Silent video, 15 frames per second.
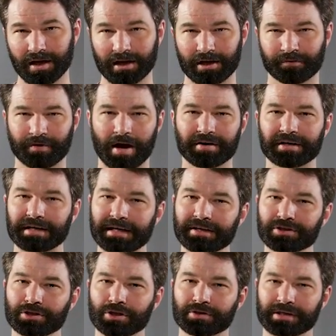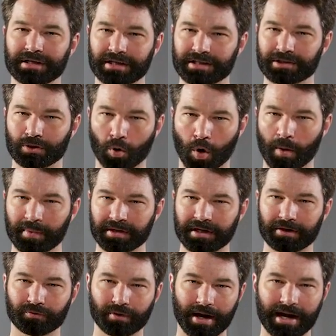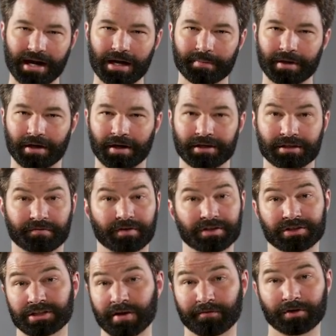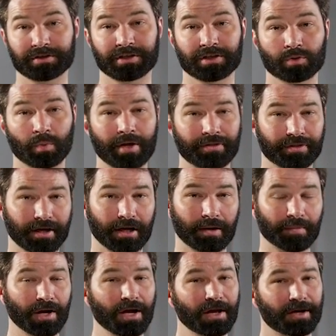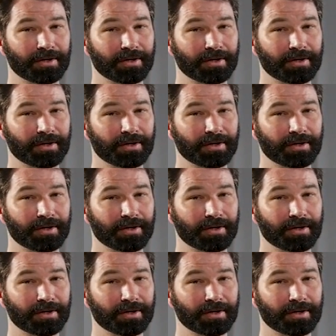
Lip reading: He found it easier to hit Norman and Ray because of his differences with them,